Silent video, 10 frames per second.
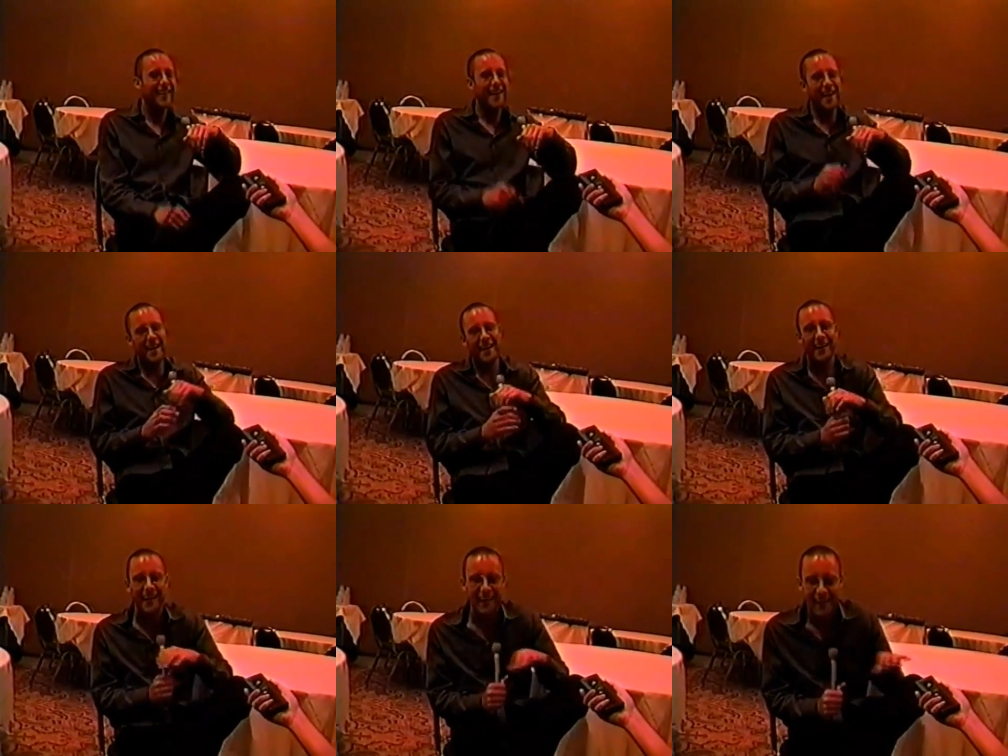I
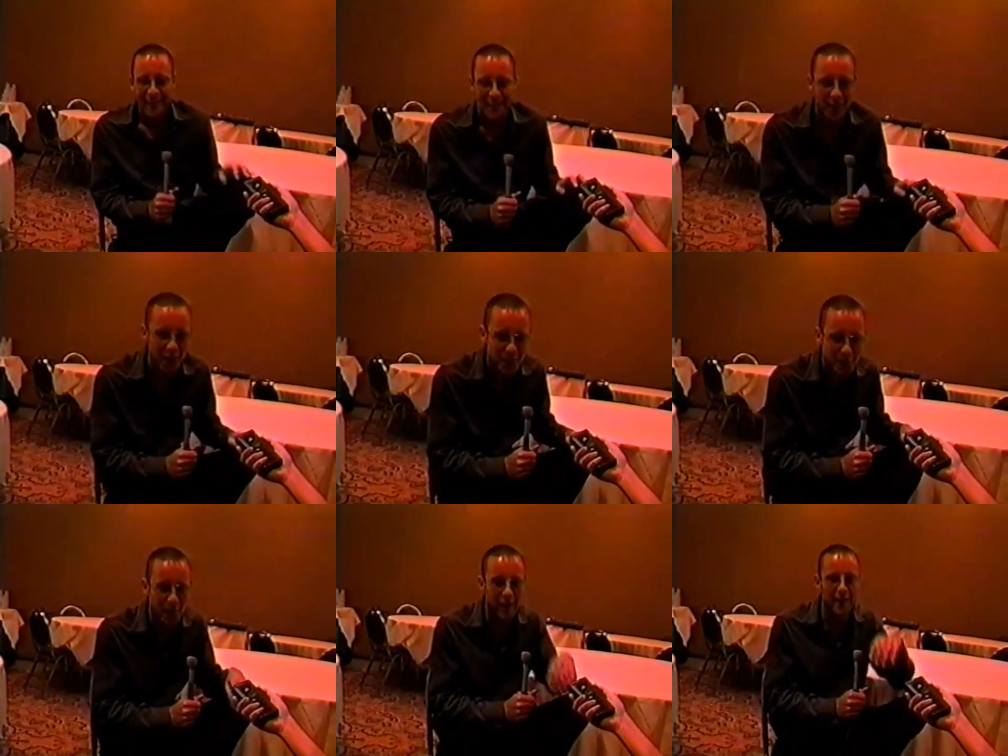uh, no,
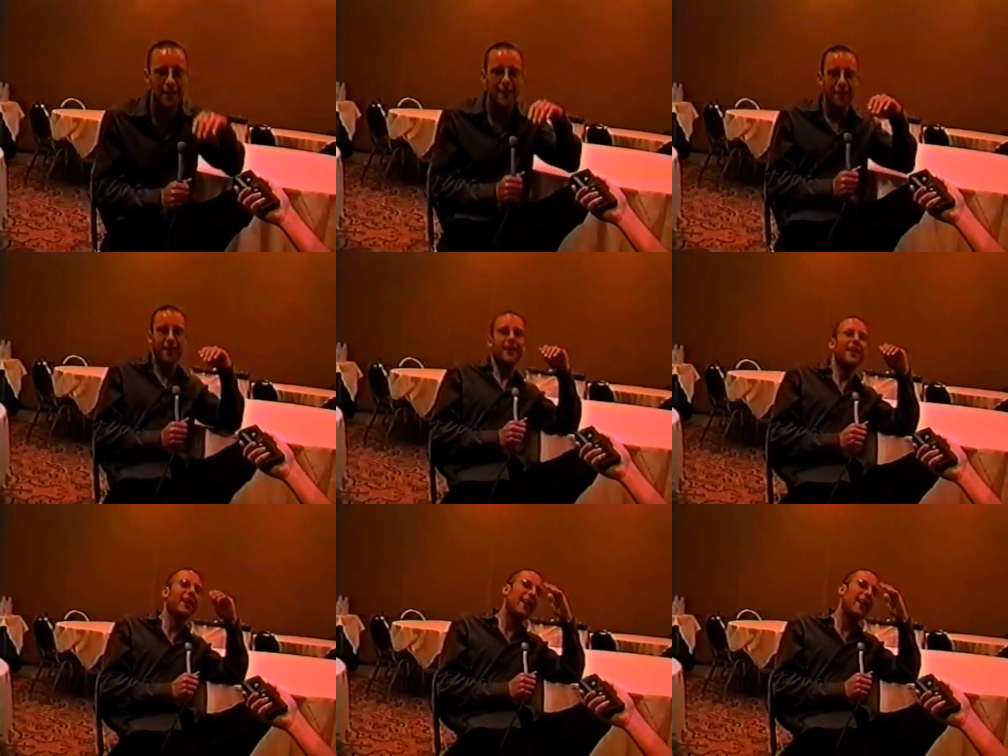so I I got